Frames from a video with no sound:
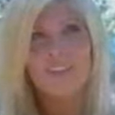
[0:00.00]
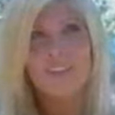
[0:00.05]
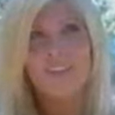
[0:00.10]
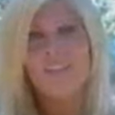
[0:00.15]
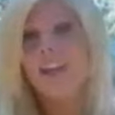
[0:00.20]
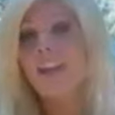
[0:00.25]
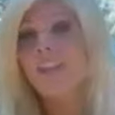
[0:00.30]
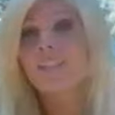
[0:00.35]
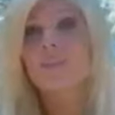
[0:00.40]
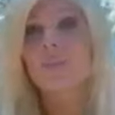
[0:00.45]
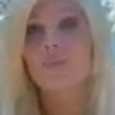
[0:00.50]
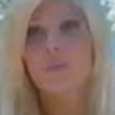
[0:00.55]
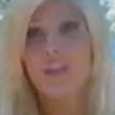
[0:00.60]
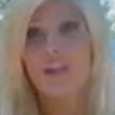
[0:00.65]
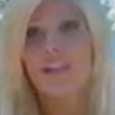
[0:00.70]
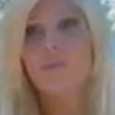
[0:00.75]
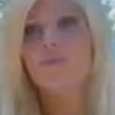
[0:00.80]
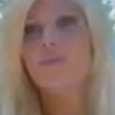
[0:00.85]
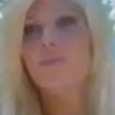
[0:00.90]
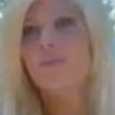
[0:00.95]
that's,
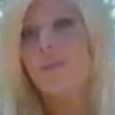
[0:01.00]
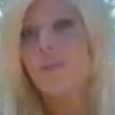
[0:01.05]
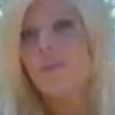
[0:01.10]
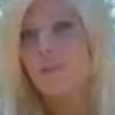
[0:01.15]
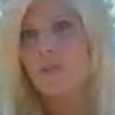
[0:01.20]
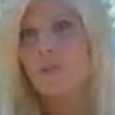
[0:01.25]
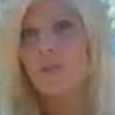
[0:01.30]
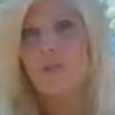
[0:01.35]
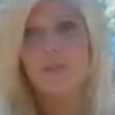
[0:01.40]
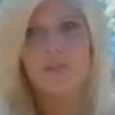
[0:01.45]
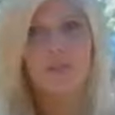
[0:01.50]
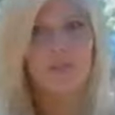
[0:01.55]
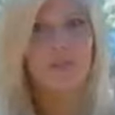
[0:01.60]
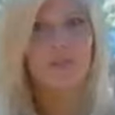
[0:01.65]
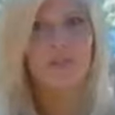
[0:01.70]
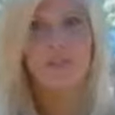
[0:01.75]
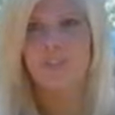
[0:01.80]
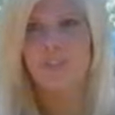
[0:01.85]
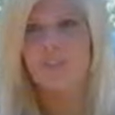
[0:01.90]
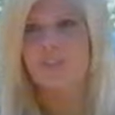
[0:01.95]
that's when my roller
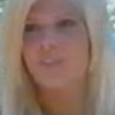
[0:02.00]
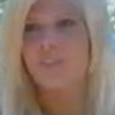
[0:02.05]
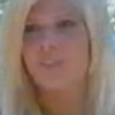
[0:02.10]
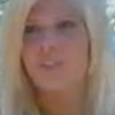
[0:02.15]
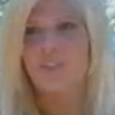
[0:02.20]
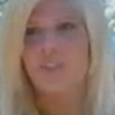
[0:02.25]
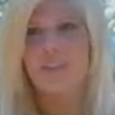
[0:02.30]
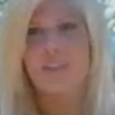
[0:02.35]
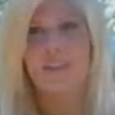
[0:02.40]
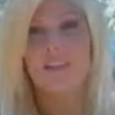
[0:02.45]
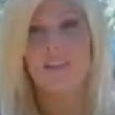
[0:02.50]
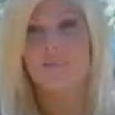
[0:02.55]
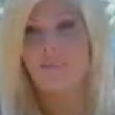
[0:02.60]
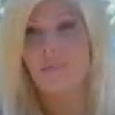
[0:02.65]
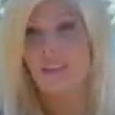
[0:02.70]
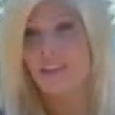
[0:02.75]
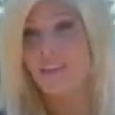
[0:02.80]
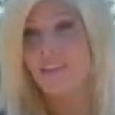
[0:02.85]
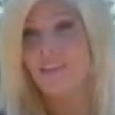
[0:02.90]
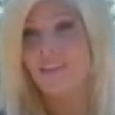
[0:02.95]
coaster with
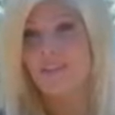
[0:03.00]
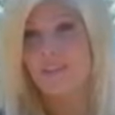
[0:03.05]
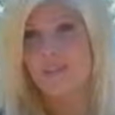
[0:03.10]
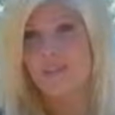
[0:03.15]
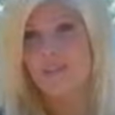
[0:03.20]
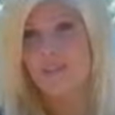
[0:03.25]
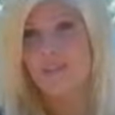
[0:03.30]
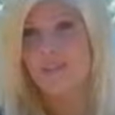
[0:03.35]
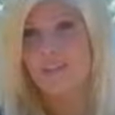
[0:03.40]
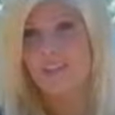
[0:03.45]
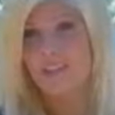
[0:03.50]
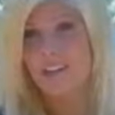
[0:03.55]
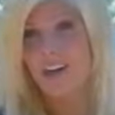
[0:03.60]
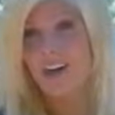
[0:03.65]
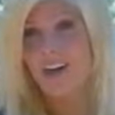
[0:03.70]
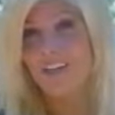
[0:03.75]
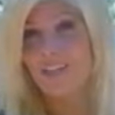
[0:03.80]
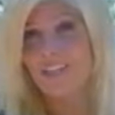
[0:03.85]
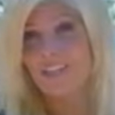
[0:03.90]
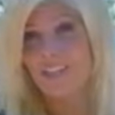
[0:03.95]
my eating disorder
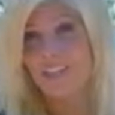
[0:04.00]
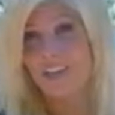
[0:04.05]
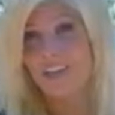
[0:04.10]
started. She